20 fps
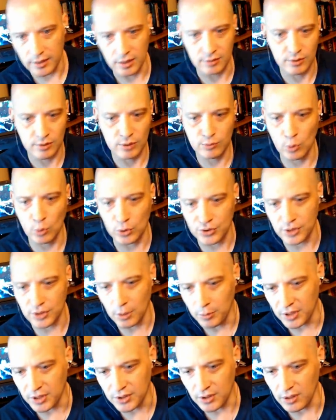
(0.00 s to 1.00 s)
And uh, of
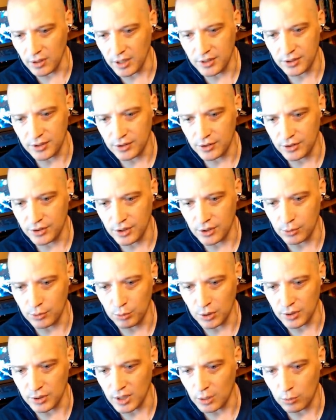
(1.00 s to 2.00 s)
course, some installations
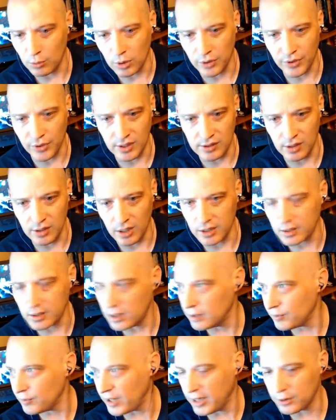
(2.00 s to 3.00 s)
just will not work. Things
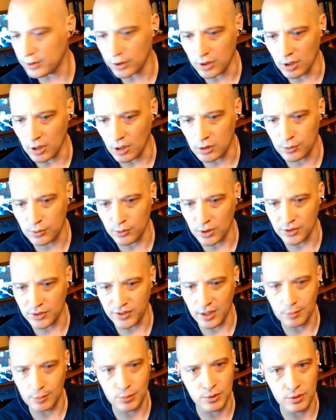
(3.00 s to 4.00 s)
like uh, Antergos,
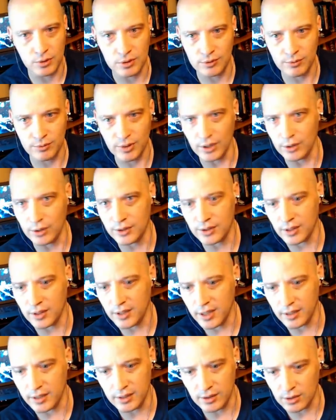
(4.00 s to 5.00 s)
for example, you know,
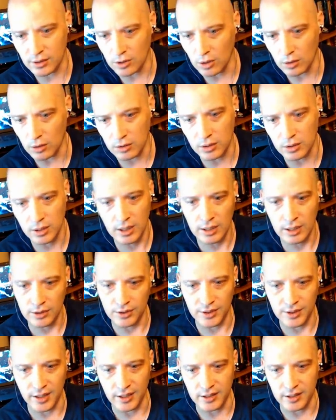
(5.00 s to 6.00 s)
it's a net installer.
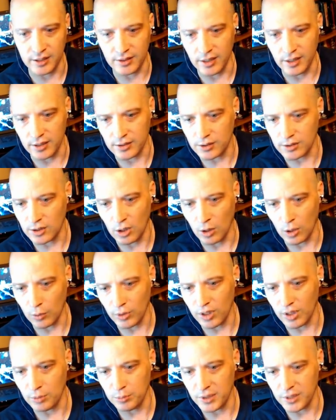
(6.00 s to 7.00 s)
You can't get that
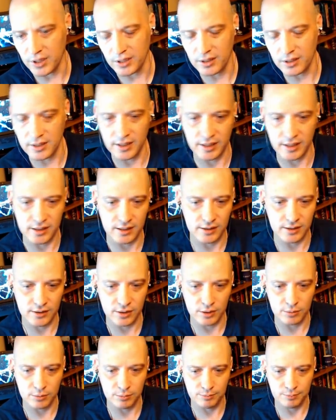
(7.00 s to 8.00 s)
installed without being
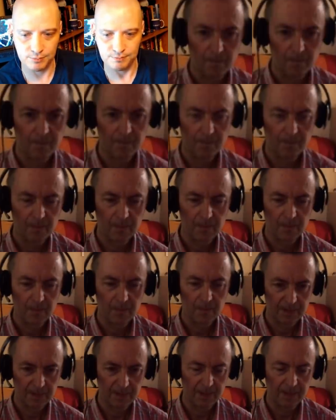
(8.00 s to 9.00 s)
connected. So,
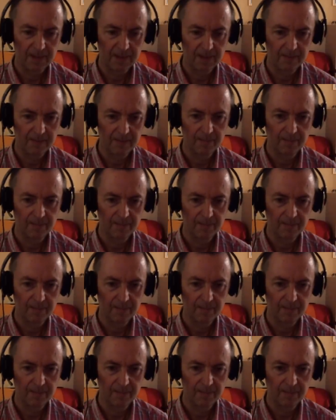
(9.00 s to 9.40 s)
yes. yes.